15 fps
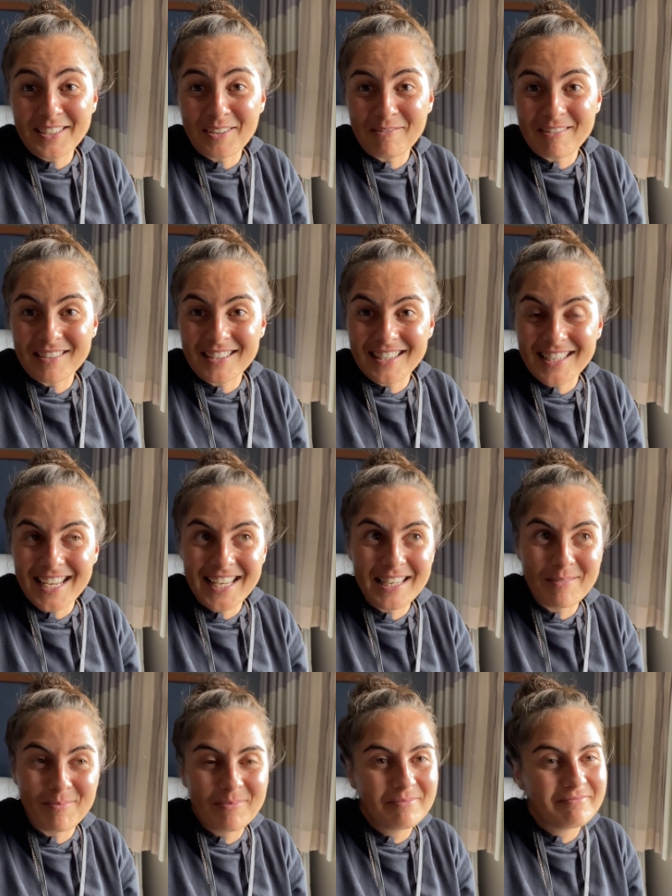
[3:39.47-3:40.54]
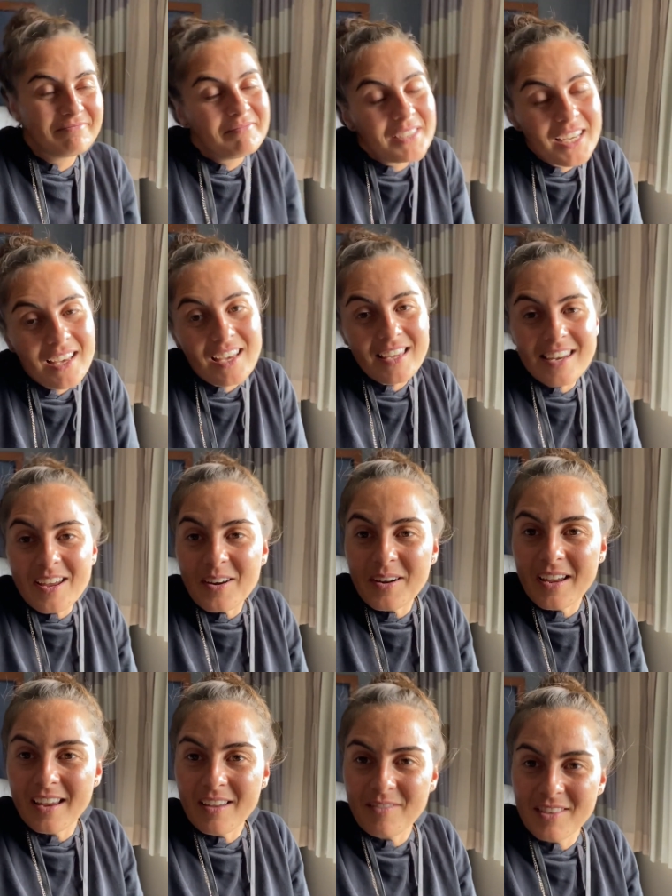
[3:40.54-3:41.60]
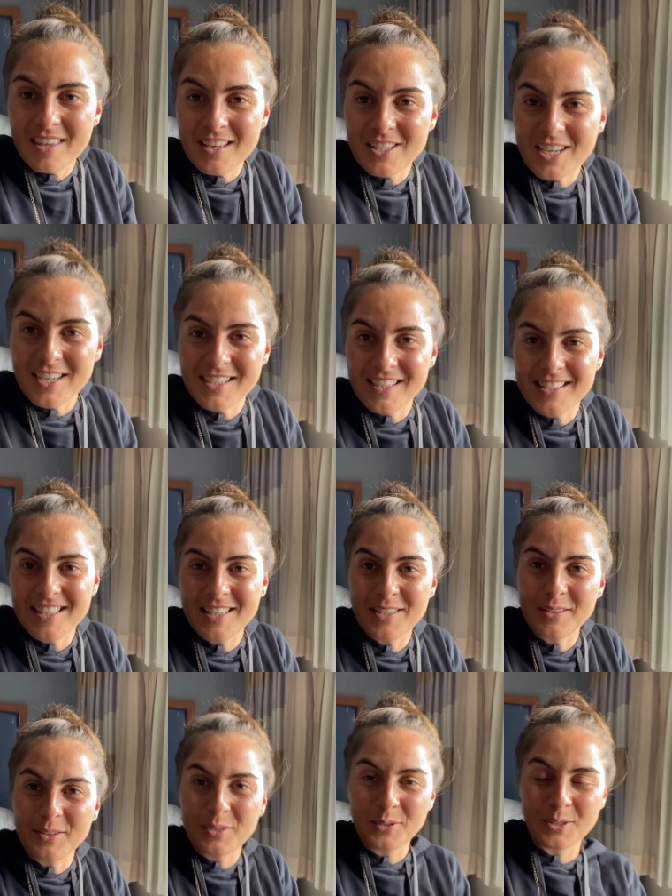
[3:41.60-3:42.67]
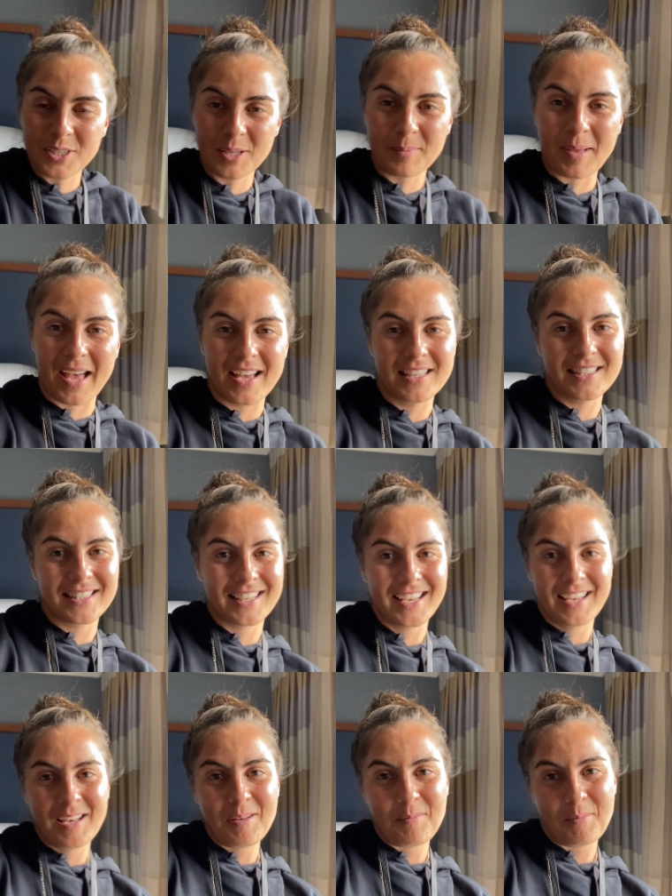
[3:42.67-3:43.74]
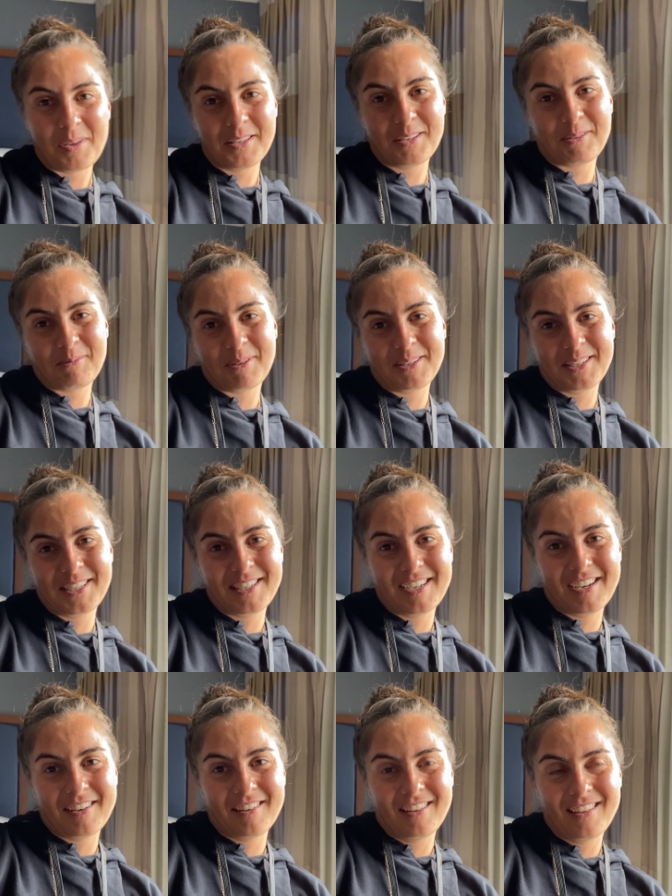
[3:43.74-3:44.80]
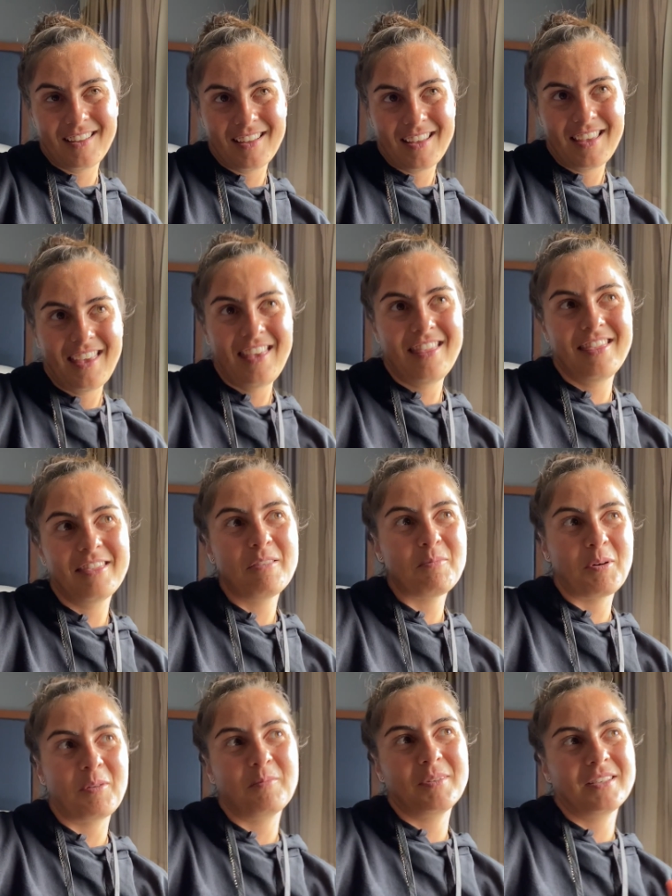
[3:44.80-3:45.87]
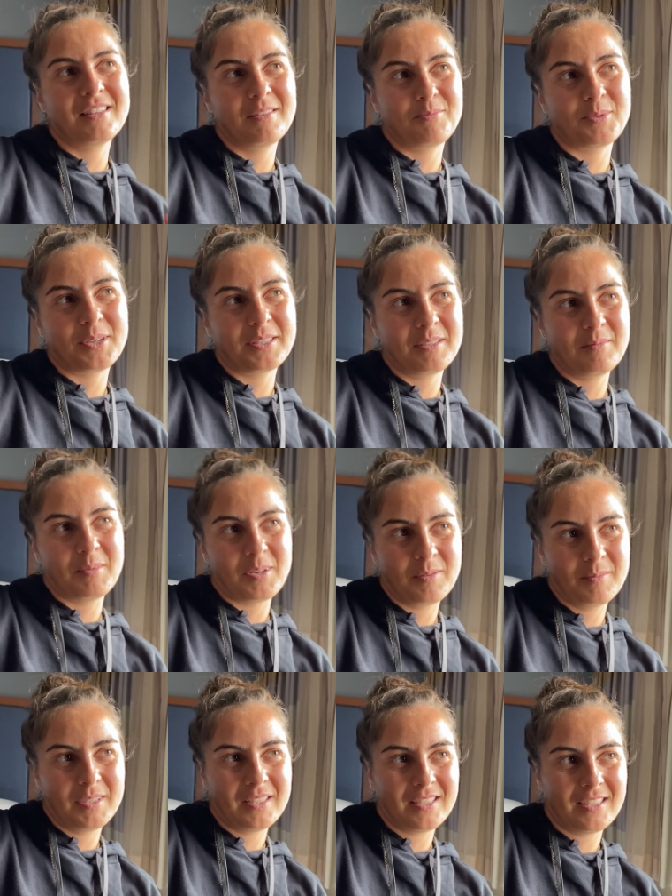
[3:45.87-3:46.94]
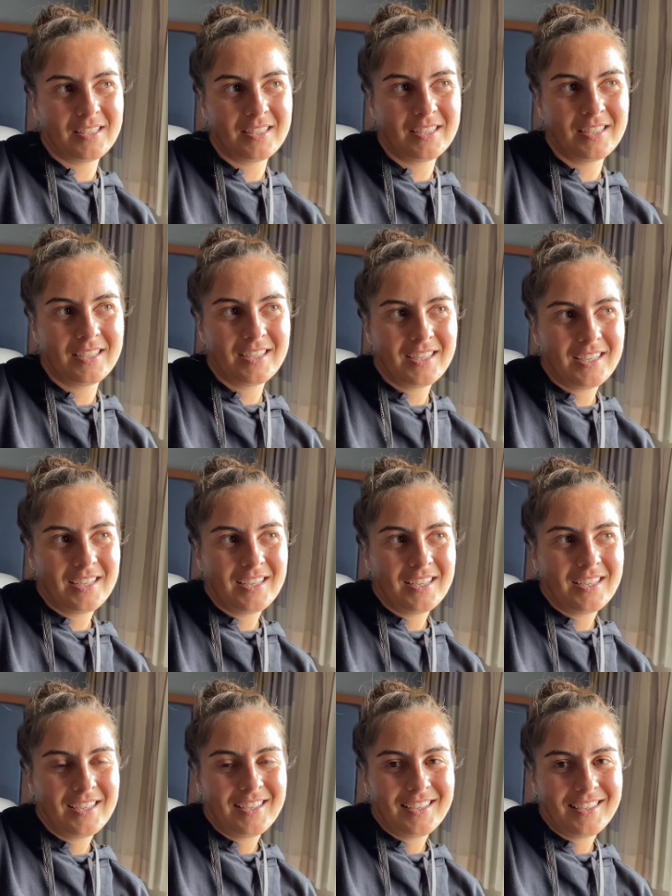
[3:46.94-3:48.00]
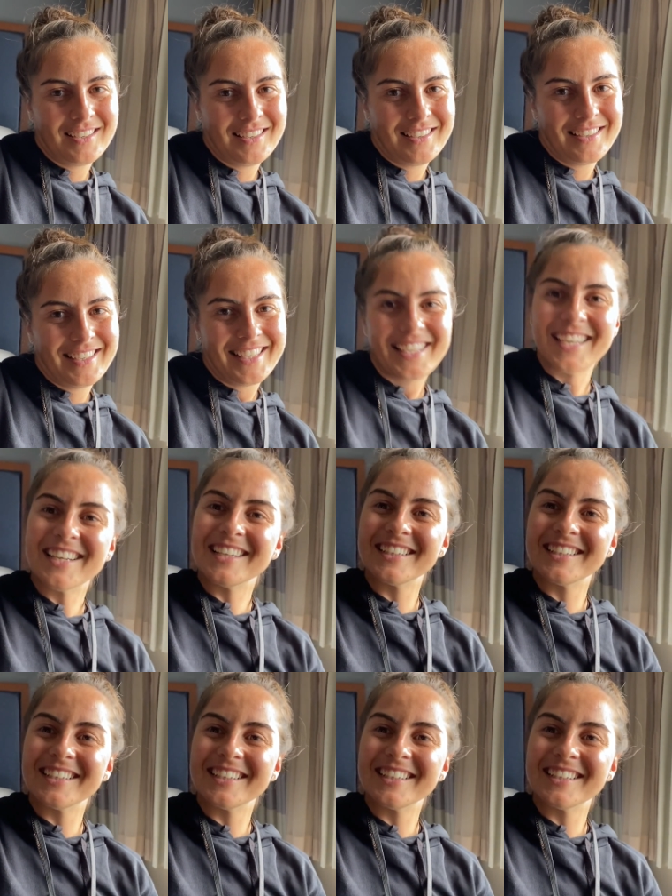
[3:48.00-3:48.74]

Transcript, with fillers: Don't want it to end. But, you know, everything changes. This will too shall pass. But I just wanted to share in the moment, in the present moment. Yeah.